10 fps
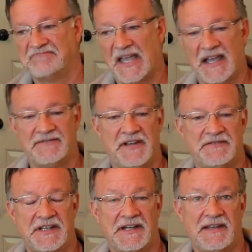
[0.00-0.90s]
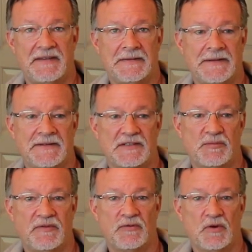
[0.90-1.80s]
I've never done anything like this
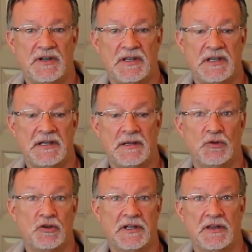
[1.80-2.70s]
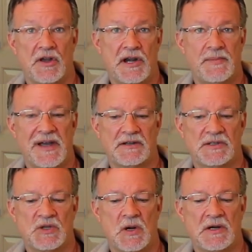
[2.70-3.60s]
before. You end up learning a lot about
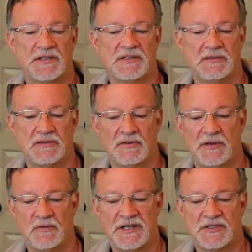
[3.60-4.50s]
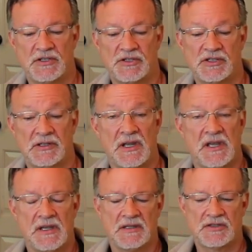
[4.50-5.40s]
guitars and doing research, and
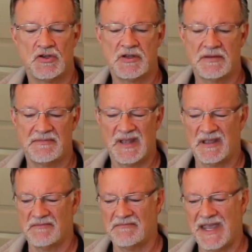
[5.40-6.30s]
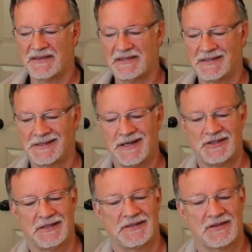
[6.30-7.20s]
so you can make the
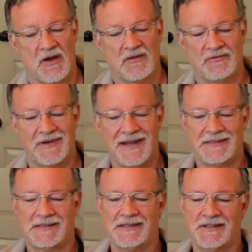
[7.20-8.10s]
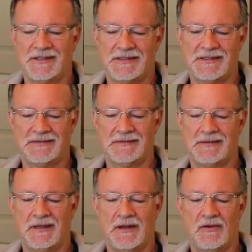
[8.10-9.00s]
decisions, all the right decisions,
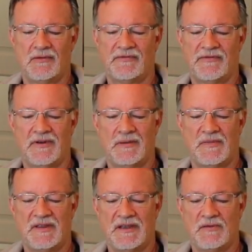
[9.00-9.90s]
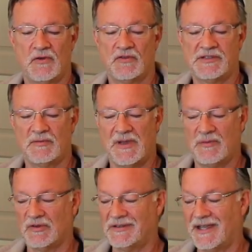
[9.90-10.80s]
you know, from the roasted
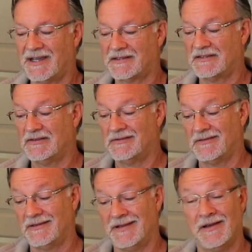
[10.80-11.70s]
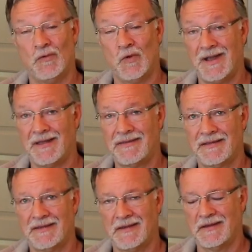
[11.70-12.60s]
maple neck to the nut width.
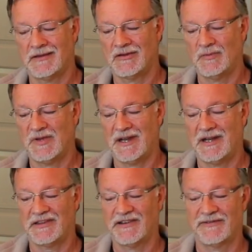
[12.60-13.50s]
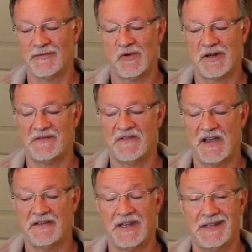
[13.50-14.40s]
Could be anything from 1
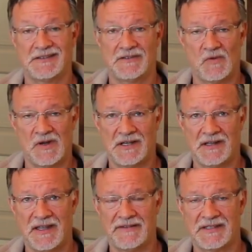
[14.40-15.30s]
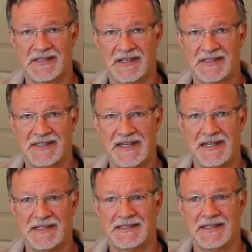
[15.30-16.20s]
5/8 to 1
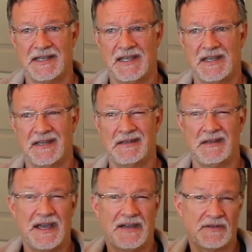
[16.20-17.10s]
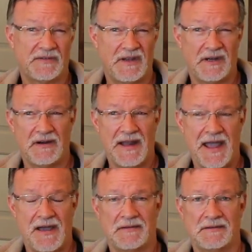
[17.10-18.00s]
11/16. You have to figure it
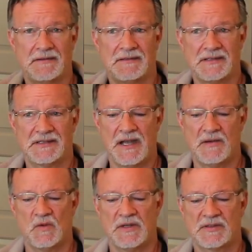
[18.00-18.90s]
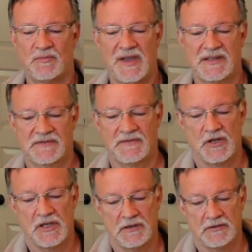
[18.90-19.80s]
out and decide what's best for
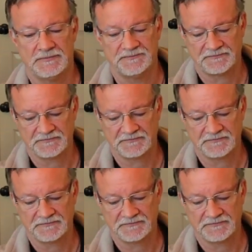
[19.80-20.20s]
you.